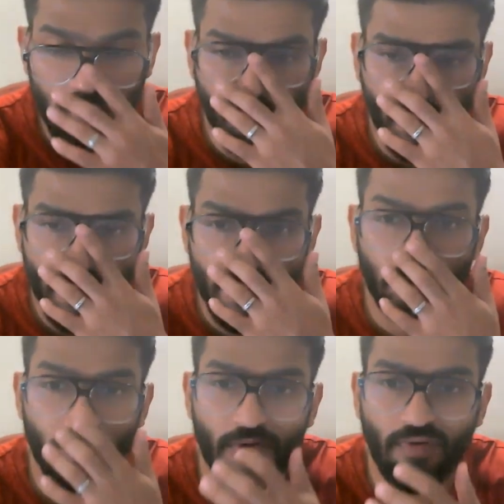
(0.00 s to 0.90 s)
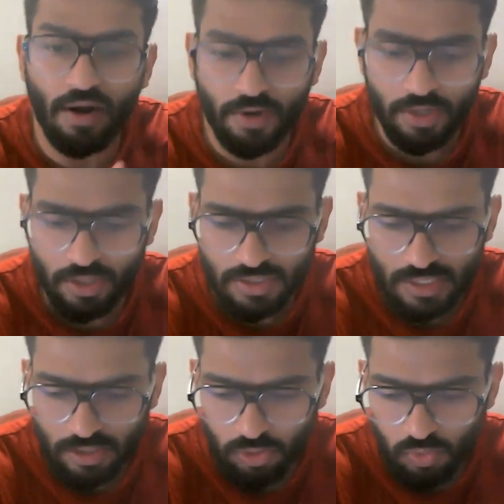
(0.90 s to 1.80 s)
For health, you have Arogya
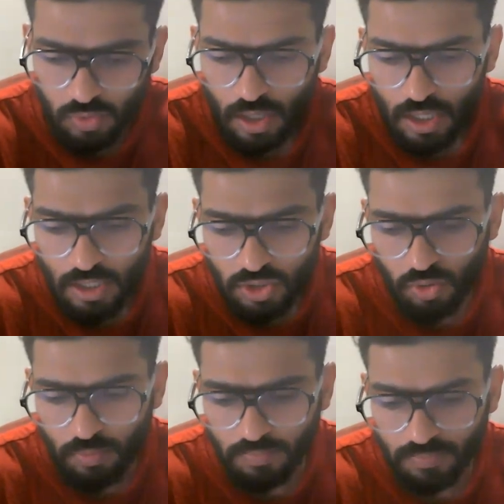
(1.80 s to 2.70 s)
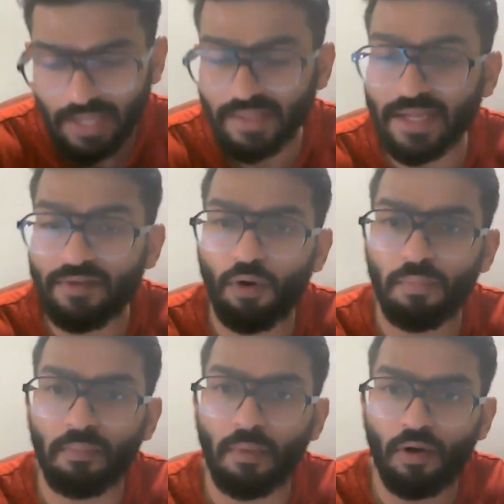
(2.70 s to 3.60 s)
Setu. So, and then
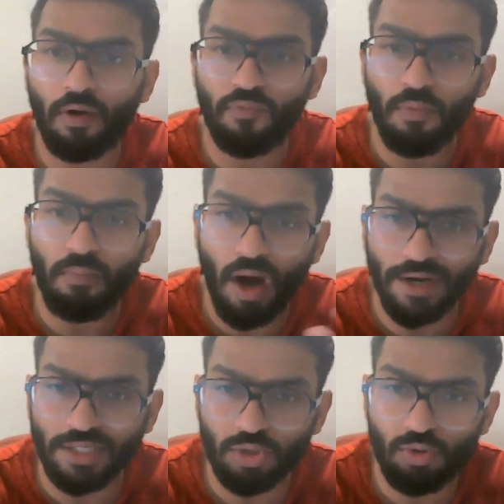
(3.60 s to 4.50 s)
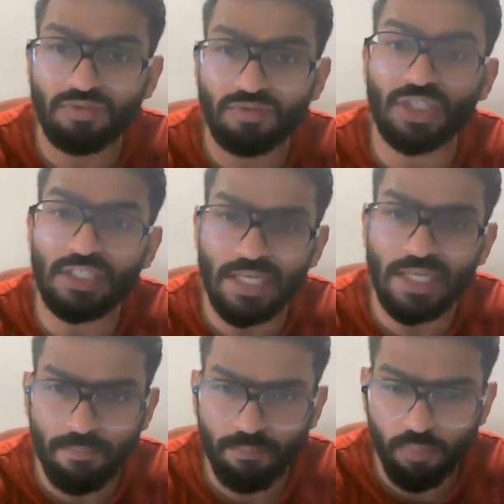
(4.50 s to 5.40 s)
for markets, you have
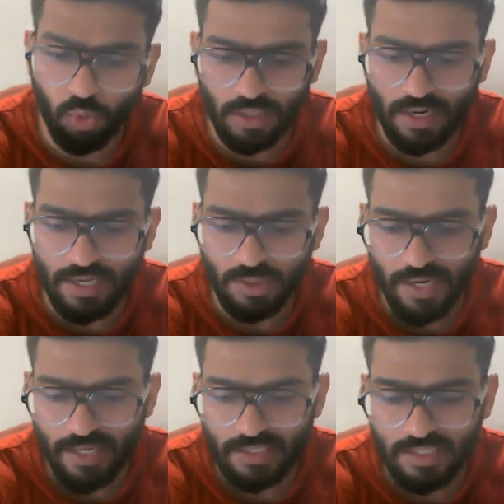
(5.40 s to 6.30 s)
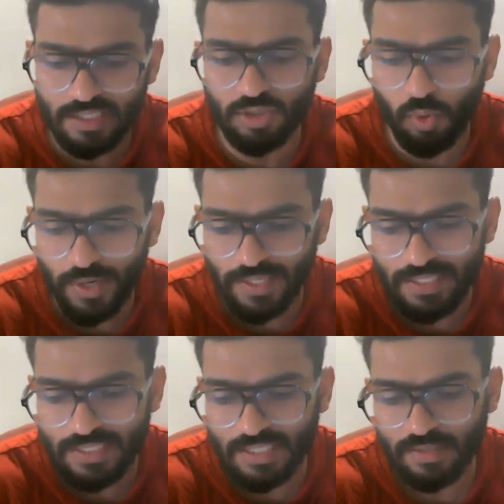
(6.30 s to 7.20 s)
GEM portal as well as this
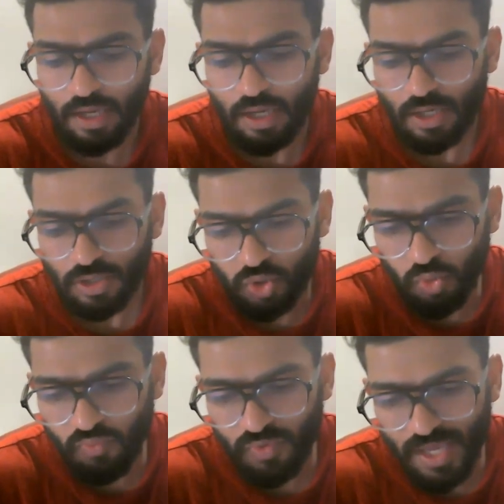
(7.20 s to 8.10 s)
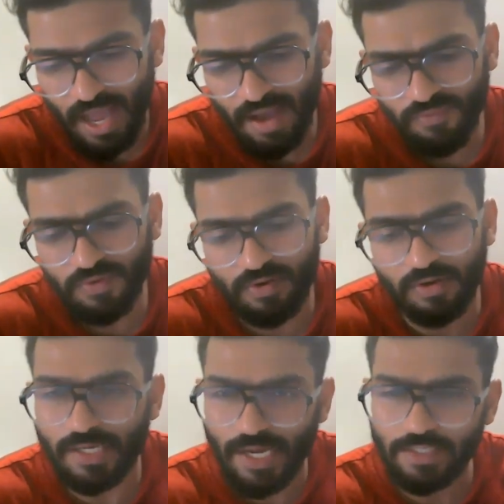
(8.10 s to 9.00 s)
ONDC. So we have
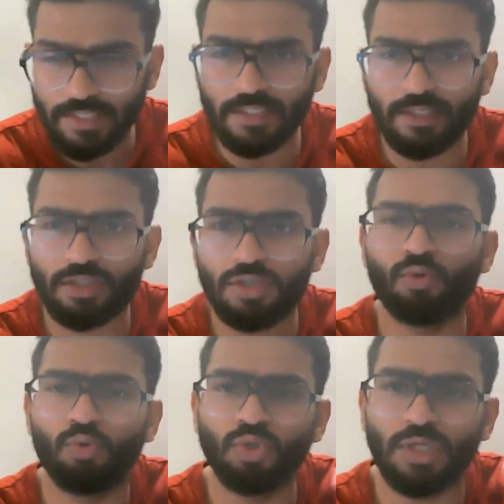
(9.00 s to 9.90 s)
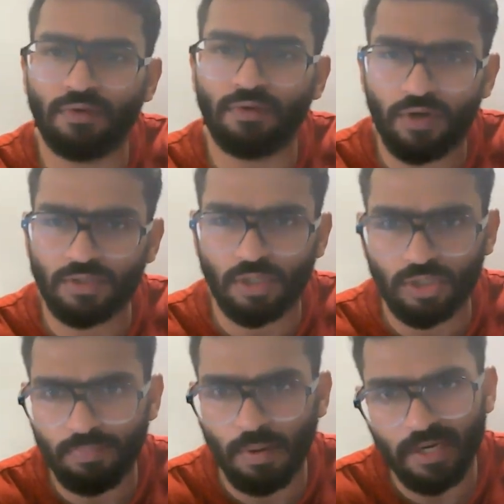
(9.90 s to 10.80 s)
created this huge
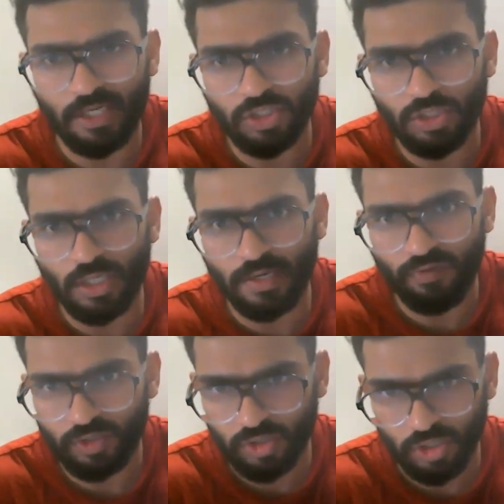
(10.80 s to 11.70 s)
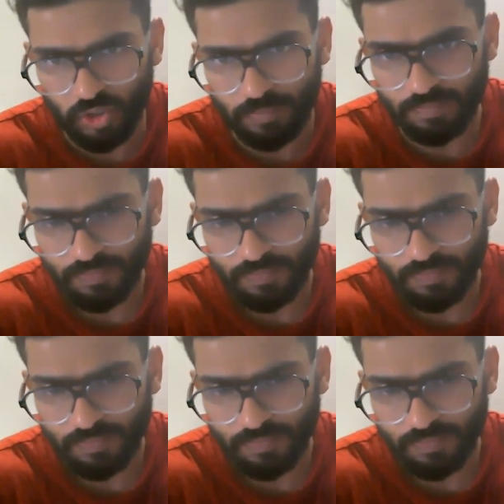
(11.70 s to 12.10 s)
infrastructure, public digital infrastructure.